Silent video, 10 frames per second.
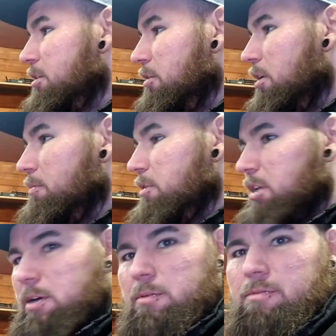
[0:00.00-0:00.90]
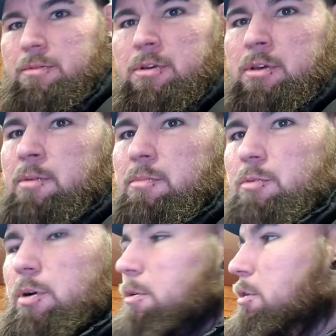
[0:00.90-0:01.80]
So I'm just here with my
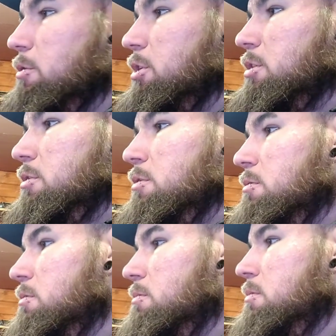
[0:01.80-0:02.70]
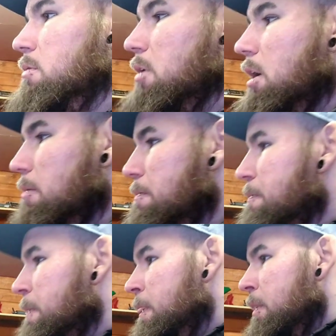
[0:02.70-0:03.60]
rubber goose shoes on,
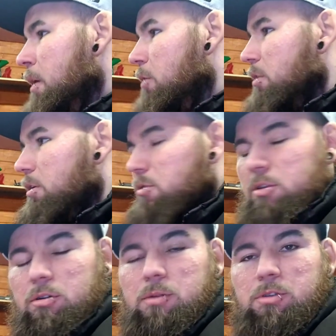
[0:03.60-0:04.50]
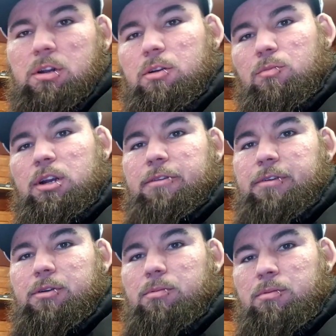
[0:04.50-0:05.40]
holding onto the grips, and I can really
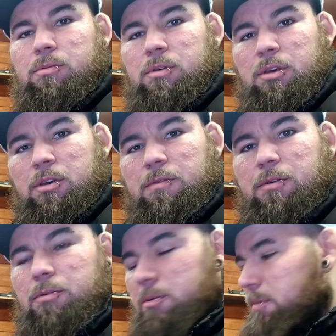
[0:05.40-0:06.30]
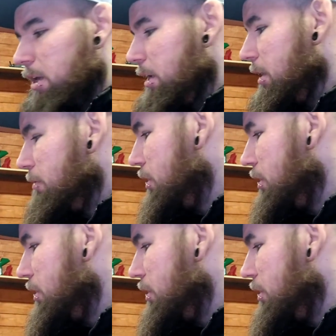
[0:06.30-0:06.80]
feel them heating up